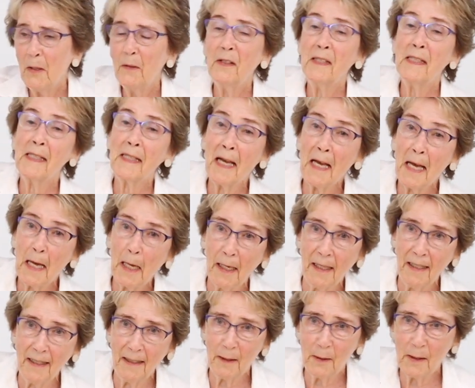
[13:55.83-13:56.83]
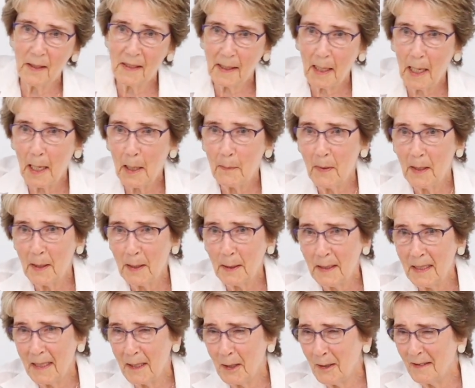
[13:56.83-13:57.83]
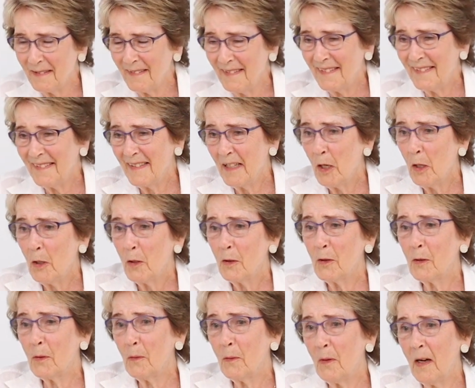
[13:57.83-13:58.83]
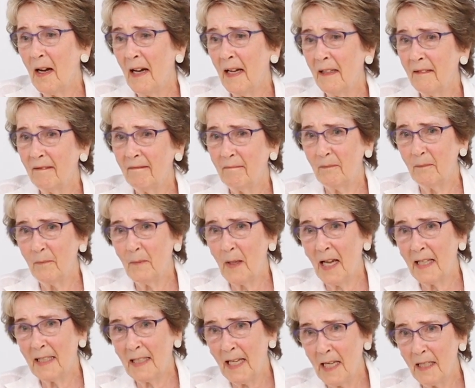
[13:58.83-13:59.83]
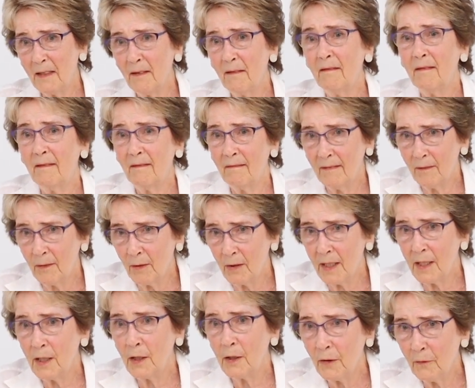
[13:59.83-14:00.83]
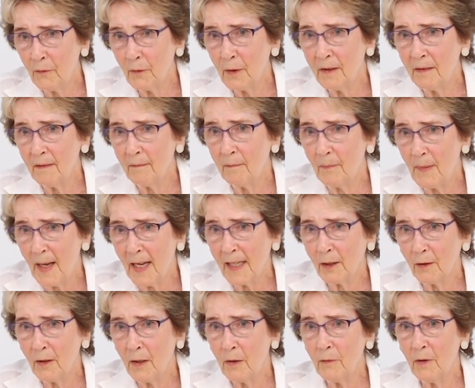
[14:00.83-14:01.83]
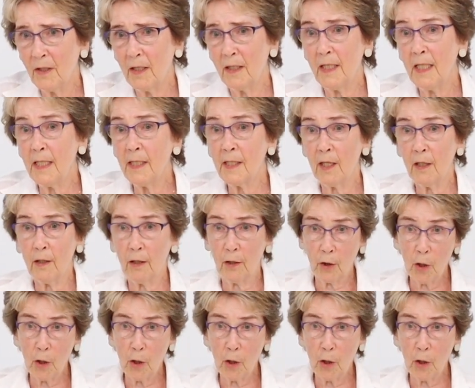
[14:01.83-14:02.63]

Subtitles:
the sky and the sky meditation. So I again did a different background, and these are a